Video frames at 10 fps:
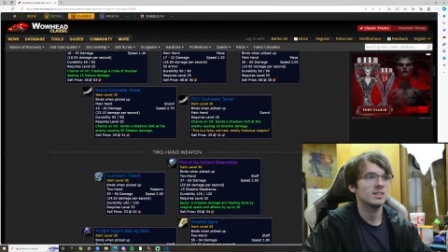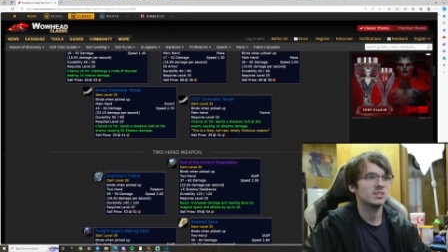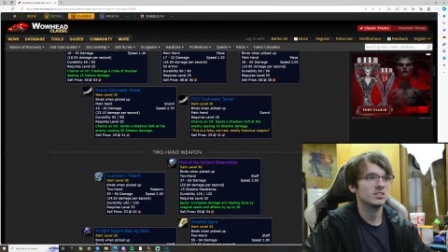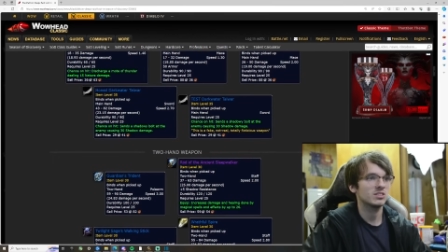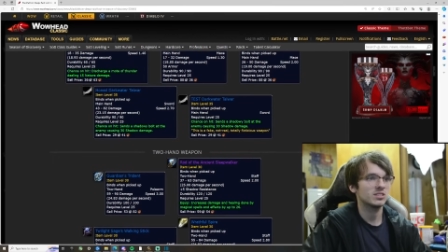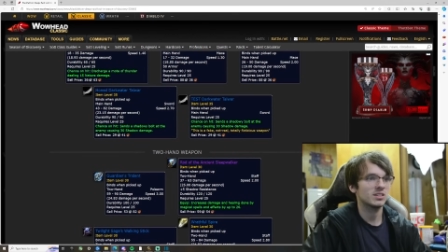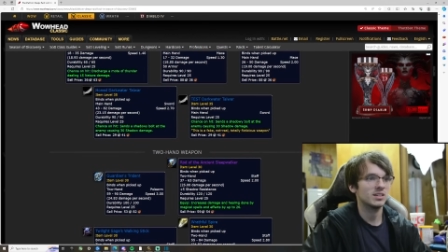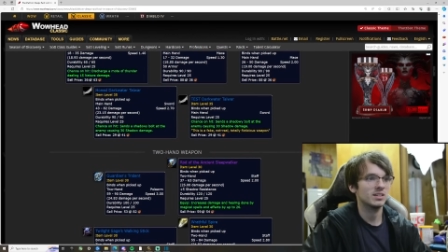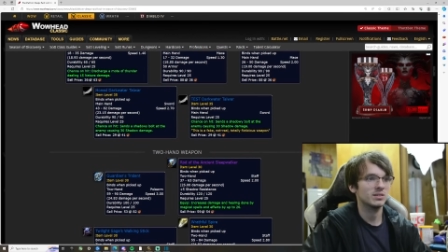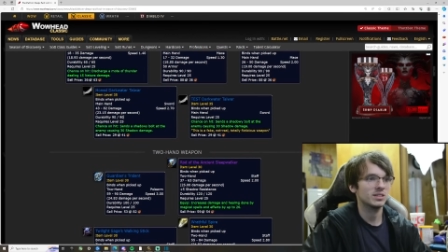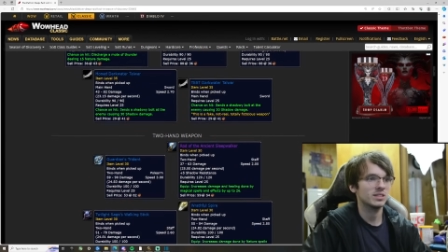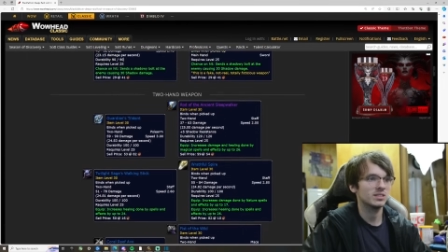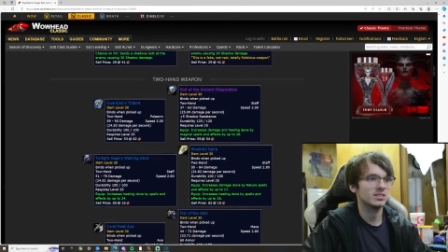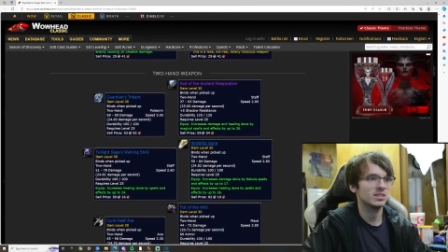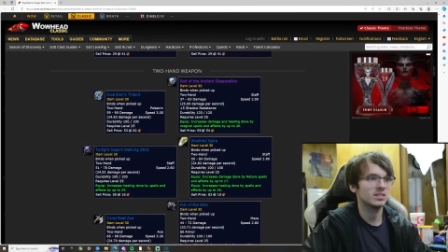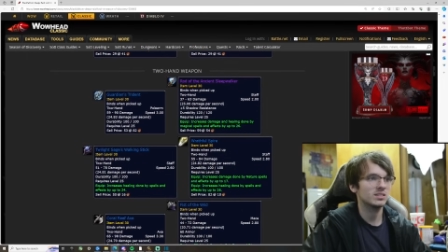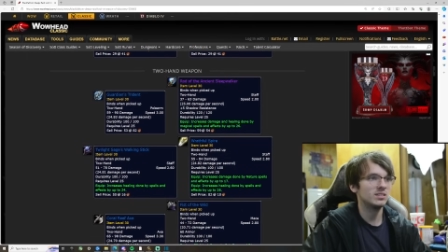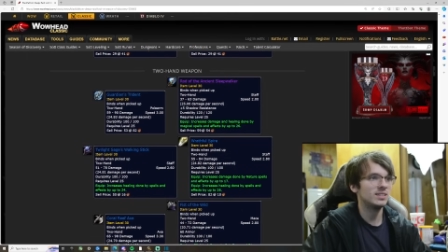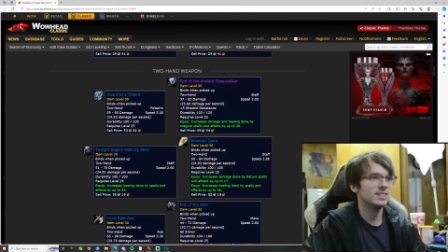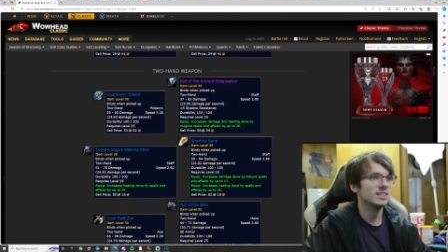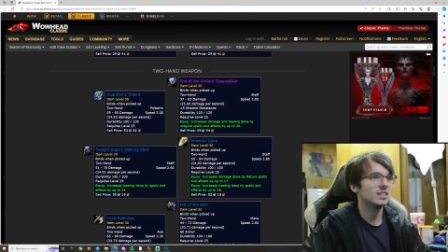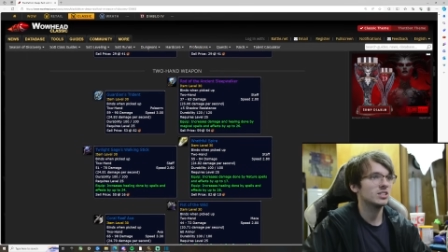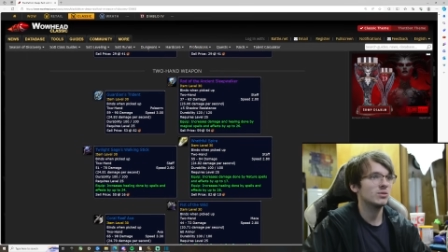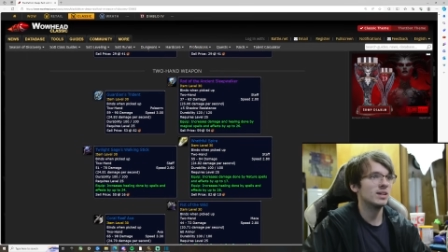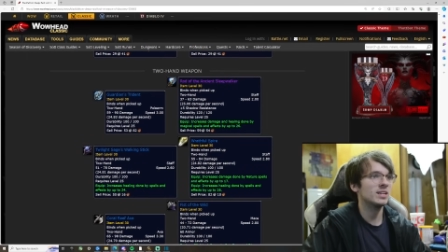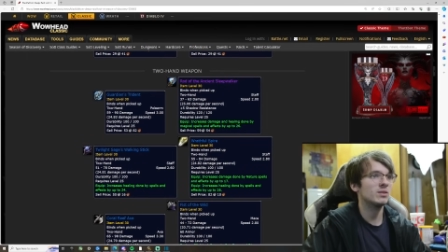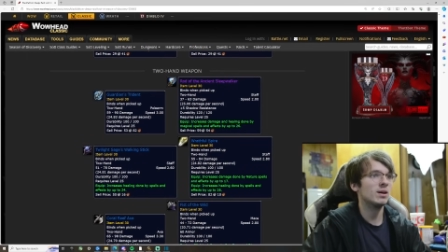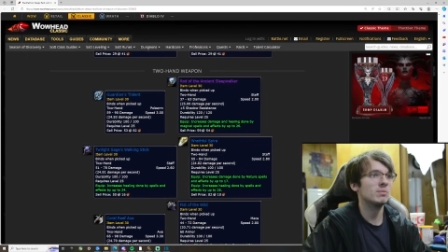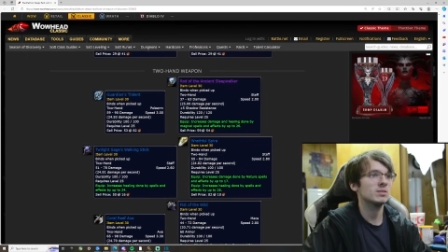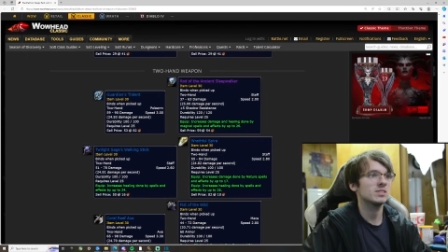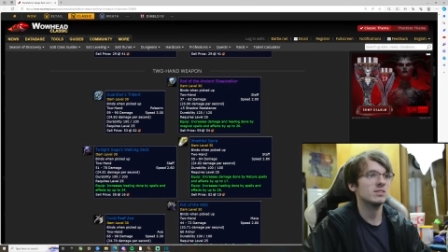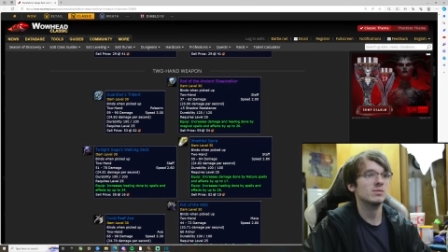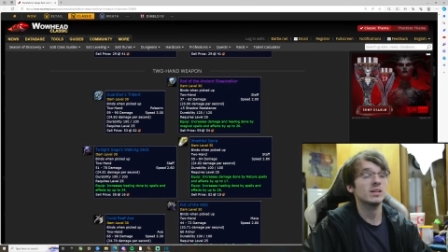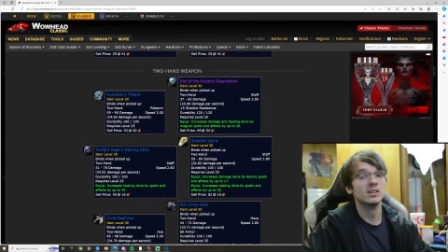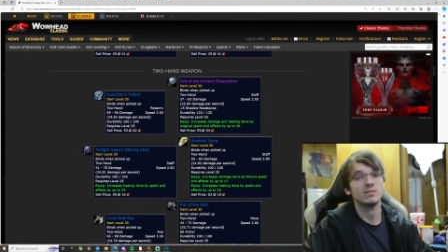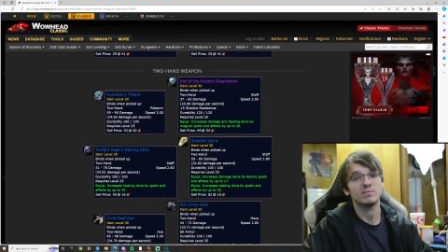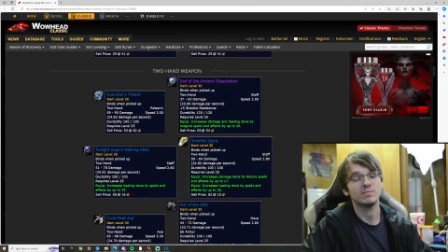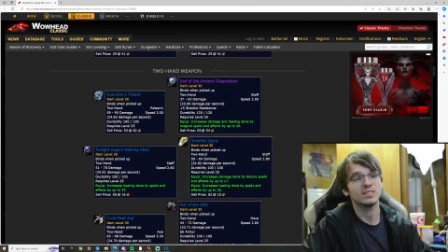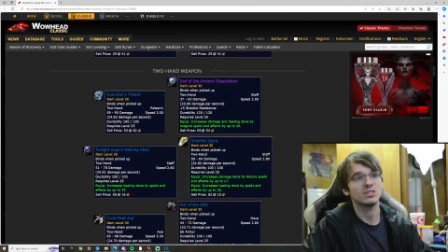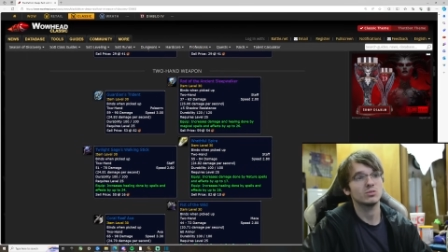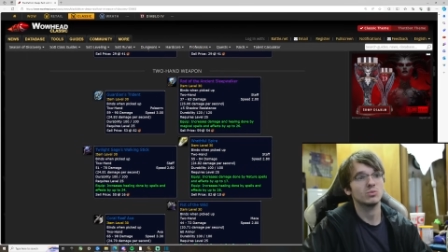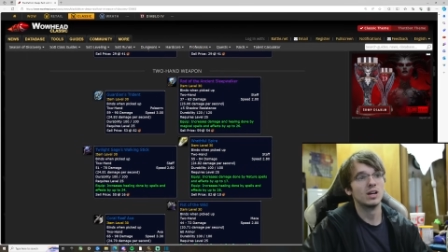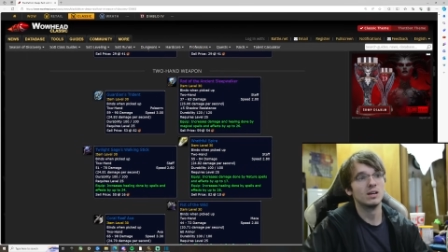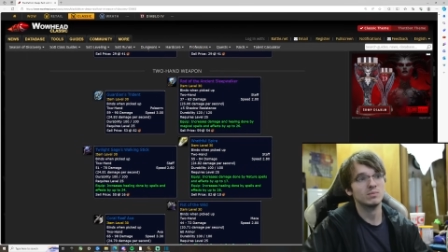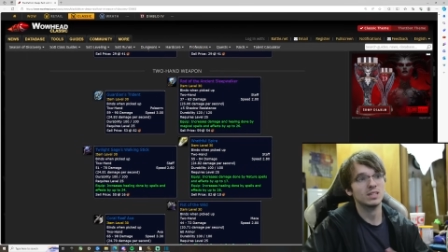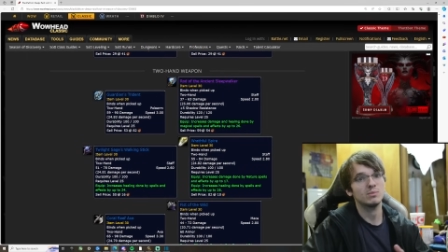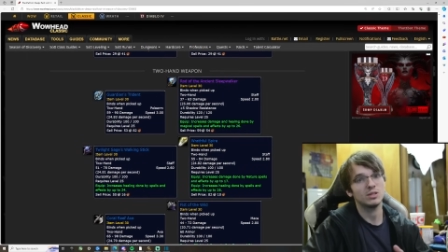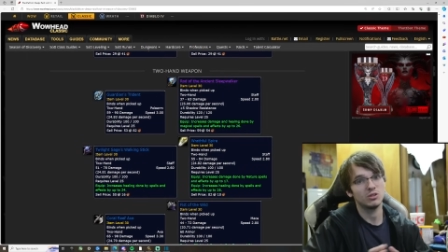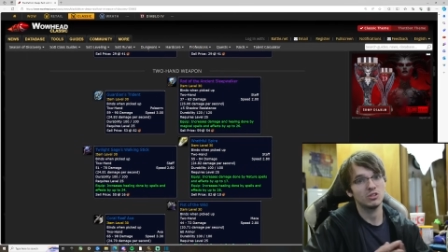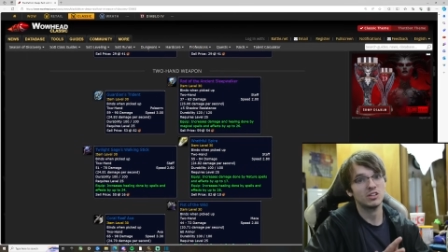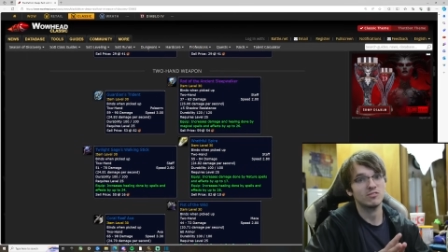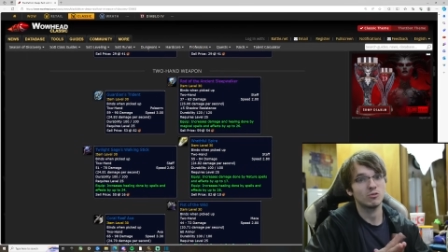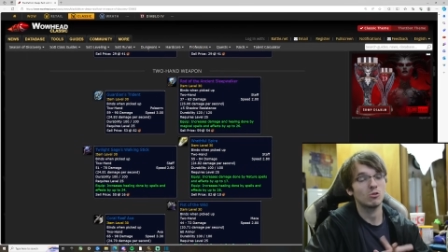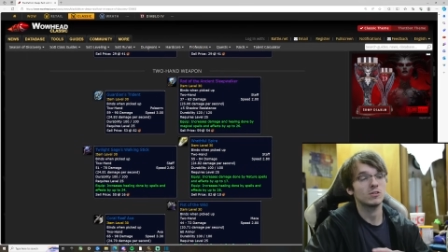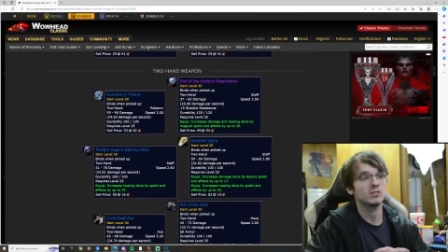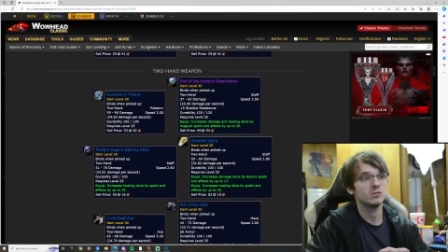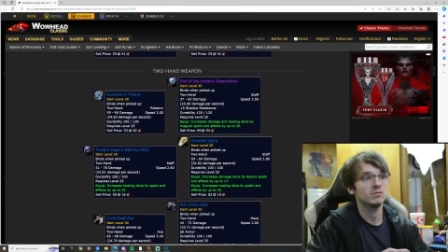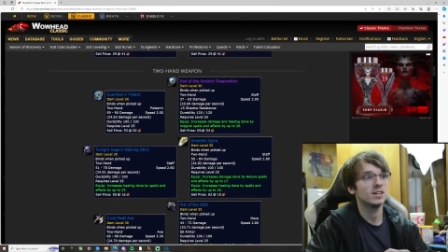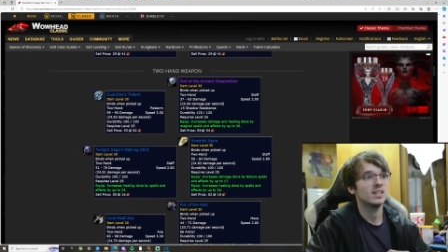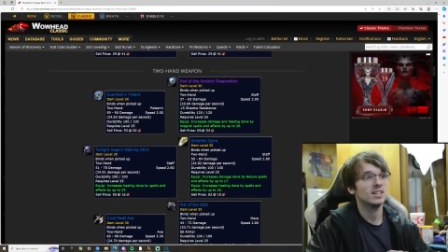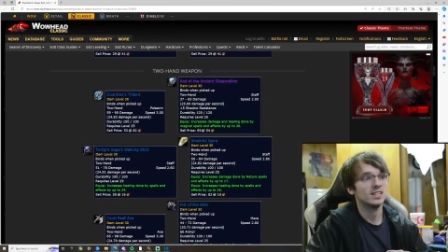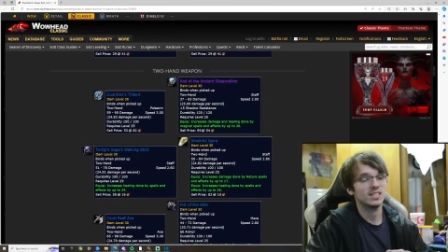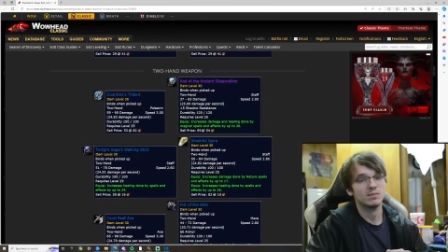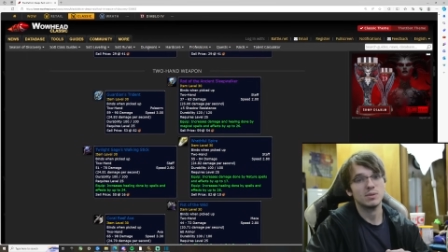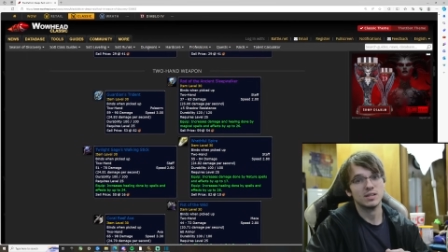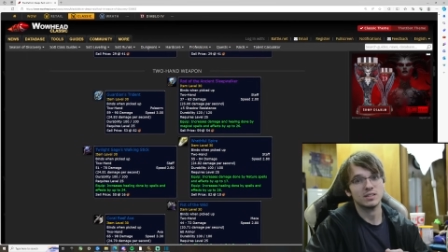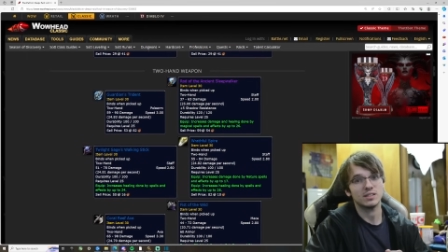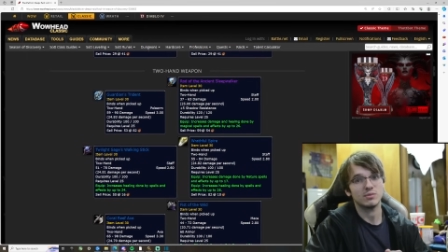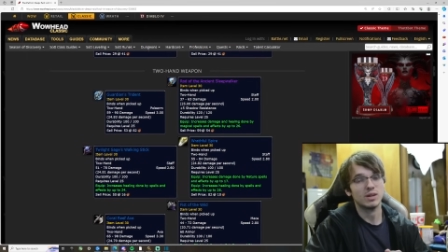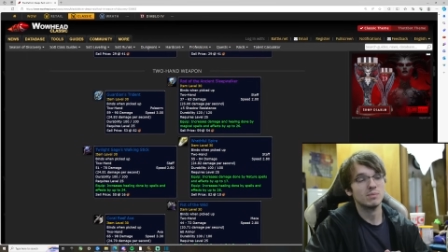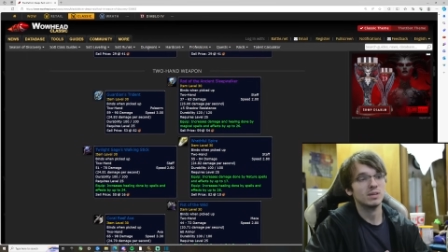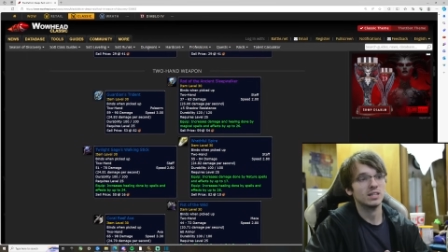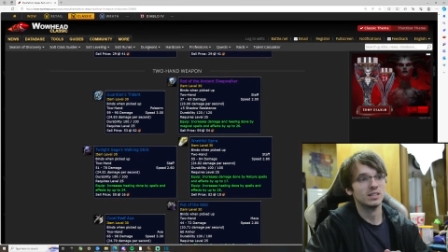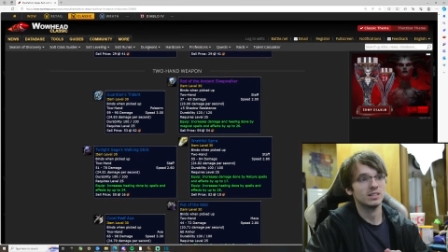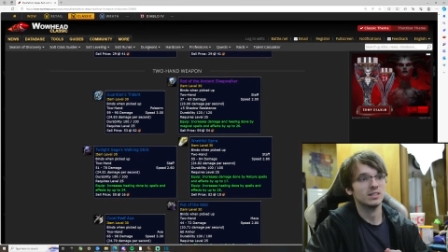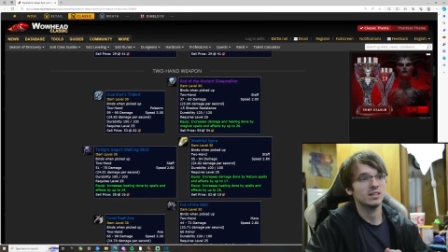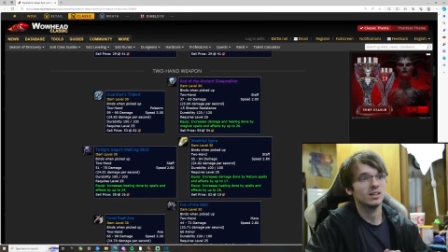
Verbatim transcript: Just, I don't know what that is, Test. Oh, Two-handed weapons, here we go. This is what I'm going to be looking forward to as a paladin, ret paladin.